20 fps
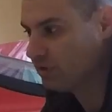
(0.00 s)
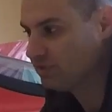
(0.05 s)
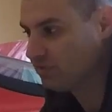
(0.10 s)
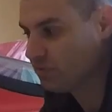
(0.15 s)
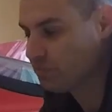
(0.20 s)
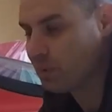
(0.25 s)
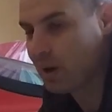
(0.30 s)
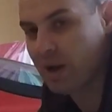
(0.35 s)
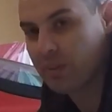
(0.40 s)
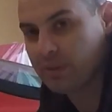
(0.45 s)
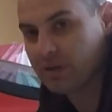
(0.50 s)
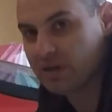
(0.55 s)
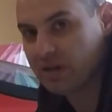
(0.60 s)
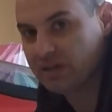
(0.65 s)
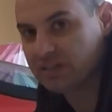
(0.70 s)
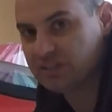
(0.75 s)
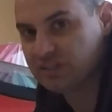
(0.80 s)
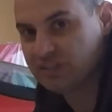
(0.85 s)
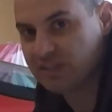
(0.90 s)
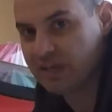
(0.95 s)
if you buy me a
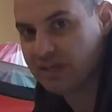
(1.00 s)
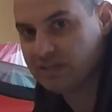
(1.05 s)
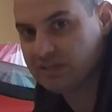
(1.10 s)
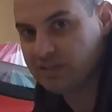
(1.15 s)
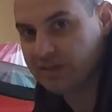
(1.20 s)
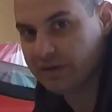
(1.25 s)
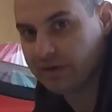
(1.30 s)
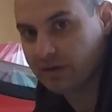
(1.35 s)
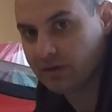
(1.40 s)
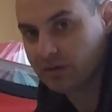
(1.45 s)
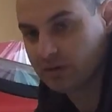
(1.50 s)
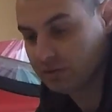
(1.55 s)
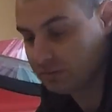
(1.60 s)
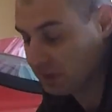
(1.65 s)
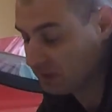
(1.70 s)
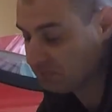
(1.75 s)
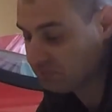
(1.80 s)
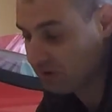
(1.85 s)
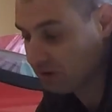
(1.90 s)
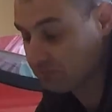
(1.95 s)
nice steak dinner. I'm
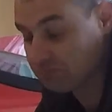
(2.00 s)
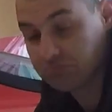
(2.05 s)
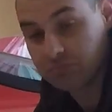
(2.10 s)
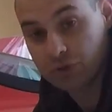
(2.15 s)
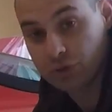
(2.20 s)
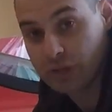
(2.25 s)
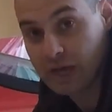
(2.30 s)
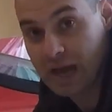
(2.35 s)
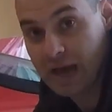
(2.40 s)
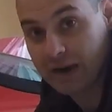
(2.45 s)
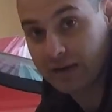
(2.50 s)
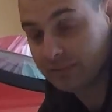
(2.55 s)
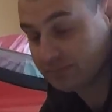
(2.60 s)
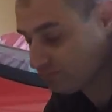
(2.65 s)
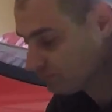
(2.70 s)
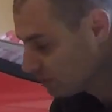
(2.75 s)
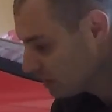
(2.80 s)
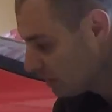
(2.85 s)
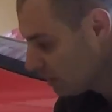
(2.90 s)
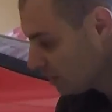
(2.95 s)
like, you got it.
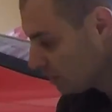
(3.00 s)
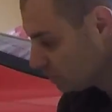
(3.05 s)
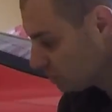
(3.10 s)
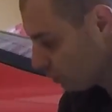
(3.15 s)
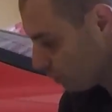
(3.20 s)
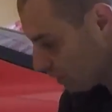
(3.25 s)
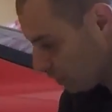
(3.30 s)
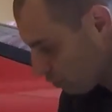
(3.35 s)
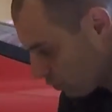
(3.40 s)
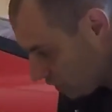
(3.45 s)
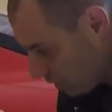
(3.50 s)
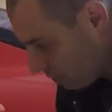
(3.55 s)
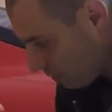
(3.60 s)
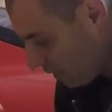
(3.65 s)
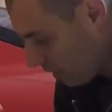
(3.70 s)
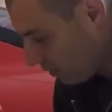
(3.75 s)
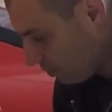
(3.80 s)
So we agreed upon a